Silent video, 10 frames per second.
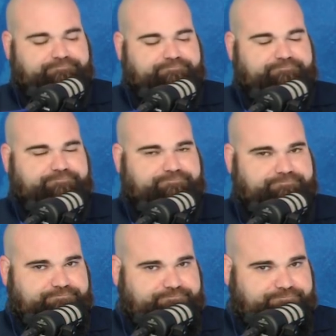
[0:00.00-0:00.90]

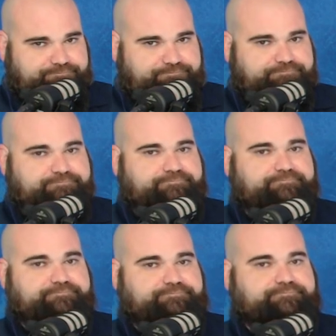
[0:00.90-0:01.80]

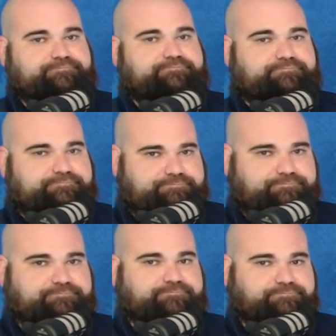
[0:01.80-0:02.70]

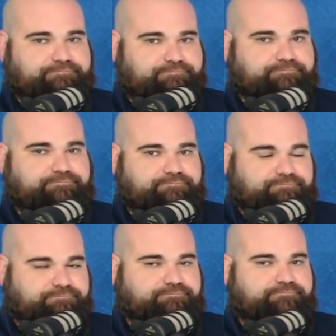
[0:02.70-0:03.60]

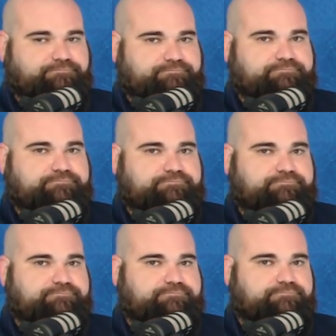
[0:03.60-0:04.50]

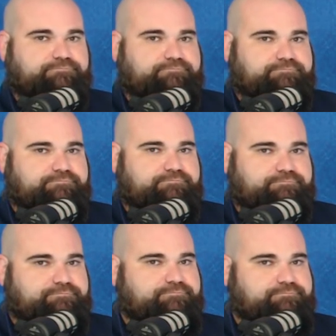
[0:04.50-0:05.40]

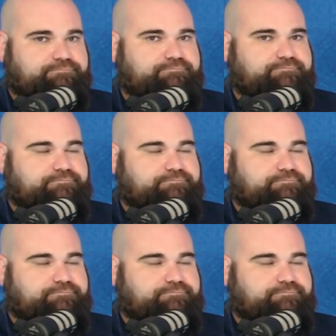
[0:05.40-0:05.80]
(not speaking)